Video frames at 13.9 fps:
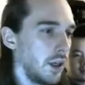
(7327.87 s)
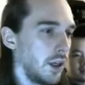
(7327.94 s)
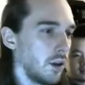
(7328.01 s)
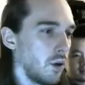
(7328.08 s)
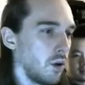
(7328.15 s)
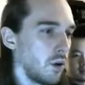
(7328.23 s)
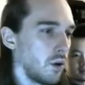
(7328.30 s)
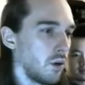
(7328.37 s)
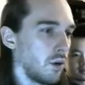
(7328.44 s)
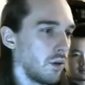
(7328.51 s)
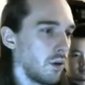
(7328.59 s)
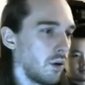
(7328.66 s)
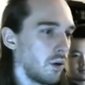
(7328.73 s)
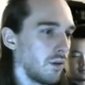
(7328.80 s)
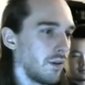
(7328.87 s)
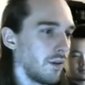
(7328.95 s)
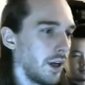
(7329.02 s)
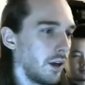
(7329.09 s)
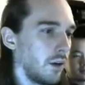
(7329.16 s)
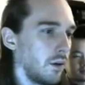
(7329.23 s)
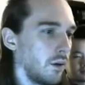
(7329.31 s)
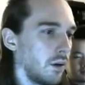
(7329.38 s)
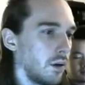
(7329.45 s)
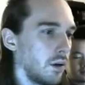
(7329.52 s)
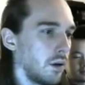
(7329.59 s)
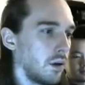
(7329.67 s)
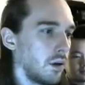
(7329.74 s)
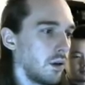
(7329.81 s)
local value.
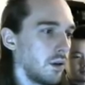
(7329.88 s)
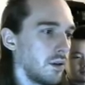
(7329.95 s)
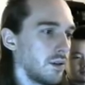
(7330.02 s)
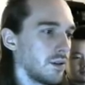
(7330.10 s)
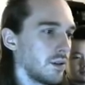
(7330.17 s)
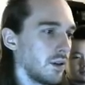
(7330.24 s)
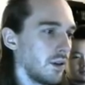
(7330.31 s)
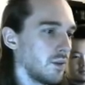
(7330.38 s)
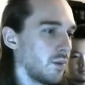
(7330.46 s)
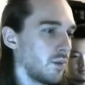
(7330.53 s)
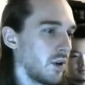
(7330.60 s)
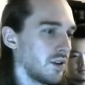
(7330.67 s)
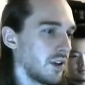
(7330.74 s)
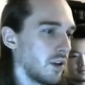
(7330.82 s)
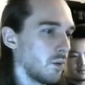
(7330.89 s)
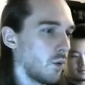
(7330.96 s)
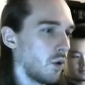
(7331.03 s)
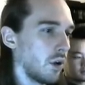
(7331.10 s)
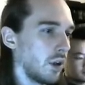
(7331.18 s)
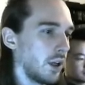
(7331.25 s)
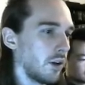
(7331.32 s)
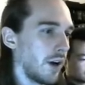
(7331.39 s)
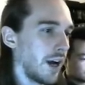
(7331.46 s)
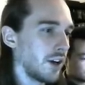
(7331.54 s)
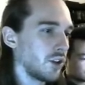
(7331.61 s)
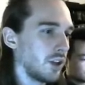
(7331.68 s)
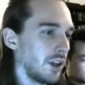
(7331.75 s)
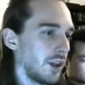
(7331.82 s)
So these parts that are more lit are
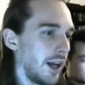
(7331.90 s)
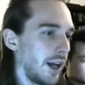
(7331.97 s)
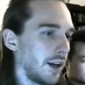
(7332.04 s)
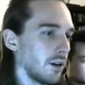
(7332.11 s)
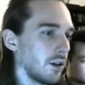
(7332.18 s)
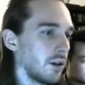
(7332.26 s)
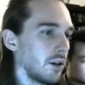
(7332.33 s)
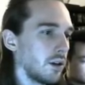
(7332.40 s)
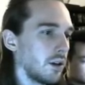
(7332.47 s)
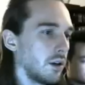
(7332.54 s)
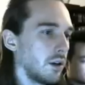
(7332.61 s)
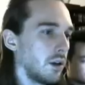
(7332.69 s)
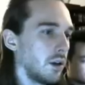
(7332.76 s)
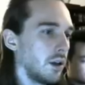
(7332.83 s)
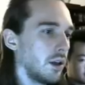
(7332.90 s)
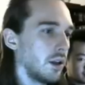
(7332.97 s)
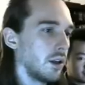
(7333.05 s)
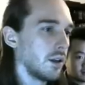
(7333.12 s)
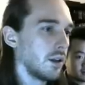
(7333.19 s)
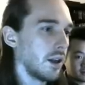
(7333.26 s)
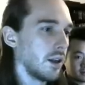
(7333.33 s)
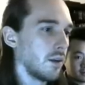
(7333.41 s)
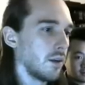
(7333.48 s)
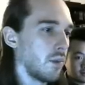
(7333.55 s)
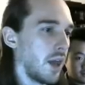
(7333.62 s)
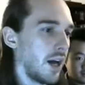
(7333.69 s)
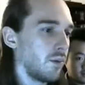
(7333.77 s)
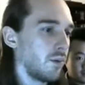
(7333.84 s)
actually lighter than the
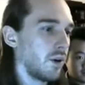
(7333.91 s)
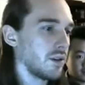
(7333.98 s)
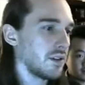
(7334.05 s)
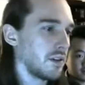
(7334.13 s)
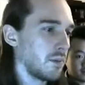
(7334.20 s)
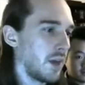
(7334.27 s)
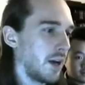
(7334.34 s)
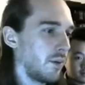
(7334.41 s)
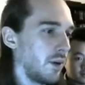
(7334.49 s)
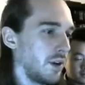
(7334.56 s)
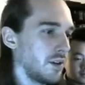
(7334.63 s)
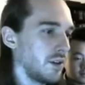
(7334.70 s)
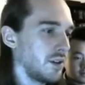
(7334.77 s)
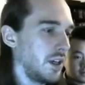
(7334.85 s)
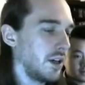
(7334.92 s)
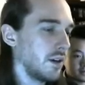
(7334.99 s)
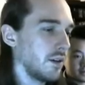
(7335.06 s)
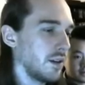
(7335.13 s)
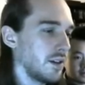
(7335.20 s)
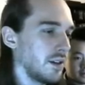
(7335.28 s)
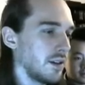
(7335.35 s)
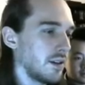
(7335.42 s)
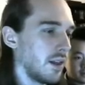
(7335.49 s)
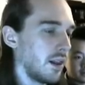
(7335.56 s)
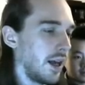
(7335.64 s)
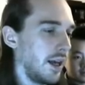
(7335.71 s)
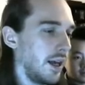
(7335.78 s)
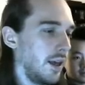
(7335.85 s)
black parts. And the black part you can see here, this is the
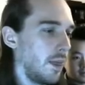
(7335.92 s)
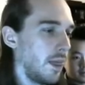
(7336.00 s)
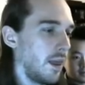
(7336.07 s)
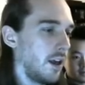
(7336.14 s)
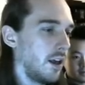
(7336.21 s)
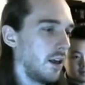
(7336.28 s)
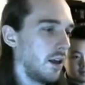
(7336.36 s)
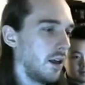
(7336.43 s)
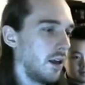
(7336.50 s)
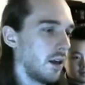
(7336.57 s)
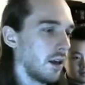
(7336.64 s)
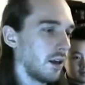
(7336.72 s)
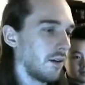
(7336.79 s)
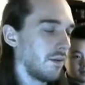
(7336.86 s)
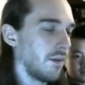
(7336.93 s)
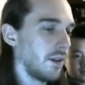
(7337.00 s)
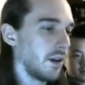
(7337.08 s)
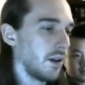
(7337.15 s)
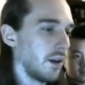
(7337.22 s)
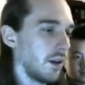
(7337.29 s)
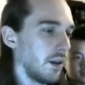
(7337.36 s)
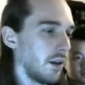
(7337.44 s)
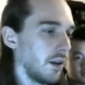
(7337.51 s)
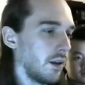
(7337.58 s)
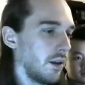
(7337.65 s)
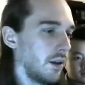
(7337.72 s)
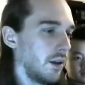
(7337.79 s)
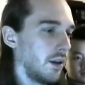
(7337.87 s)
light of the
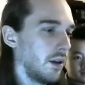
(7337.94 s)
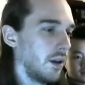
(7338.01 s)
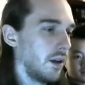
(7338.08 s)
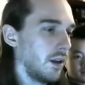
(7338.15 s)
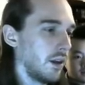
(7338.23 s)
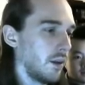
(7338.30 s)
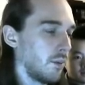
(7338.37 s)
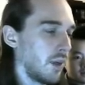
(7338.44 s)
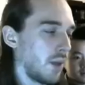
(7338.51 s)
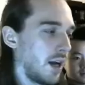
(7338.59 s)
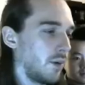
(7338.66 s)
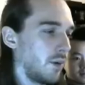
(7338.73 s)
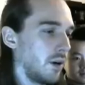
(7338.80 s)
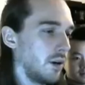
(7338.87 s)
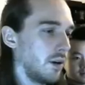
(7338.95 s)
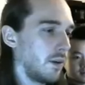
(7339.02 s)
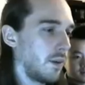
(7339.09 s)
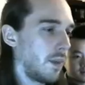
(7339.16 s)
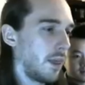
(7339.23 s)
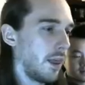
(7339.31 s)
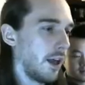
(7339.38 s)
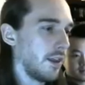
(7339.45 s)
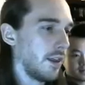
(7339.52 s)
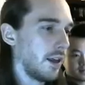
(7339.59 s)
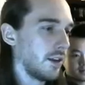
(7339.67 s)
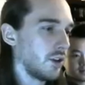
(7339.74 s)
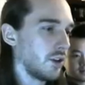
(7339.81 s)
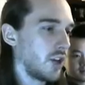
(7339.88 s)
black part, and
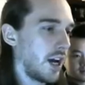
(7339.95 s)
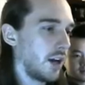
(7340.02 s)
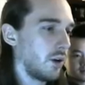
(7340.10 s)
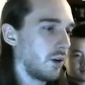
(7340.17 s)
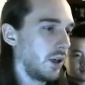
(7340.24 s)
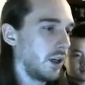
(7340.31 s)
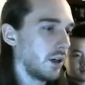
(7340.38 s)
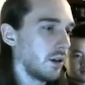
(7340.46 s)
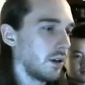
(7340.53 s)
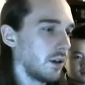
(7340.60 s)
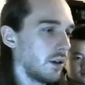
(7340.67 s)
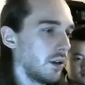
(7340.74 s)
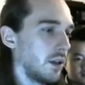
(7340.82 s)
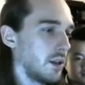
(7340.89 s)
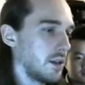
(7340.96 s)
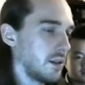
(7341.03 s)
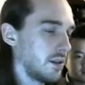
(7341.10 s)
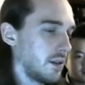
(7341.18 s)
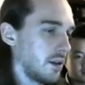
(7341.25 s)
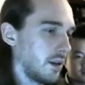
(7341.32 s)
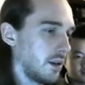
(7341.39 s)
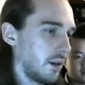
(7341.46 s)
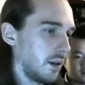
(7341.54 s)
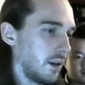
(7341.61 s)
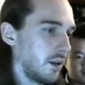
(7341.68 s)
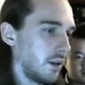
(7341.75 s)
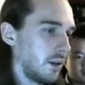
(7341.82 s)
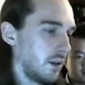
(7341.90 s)
then the shadow here is the,
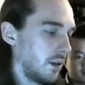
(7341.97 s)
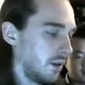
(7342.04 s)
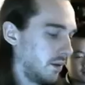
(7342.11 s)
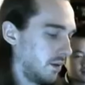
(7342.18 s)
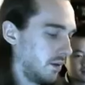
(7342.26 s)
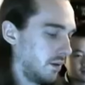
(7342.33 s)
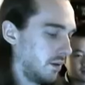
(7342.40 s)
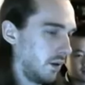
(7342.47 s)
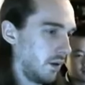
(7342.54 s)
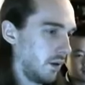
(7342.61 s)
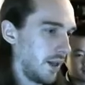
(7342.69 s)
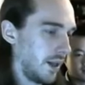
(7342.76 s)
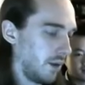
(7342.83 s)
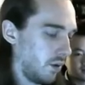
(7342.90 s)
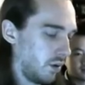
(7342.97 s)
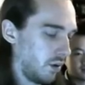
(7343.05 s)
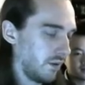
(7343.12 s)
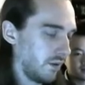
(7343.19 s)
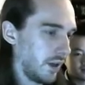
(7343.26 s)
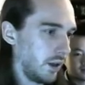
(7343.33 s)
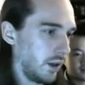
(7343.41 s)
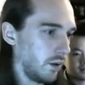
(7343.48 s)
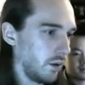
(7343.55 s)
you know, that local value.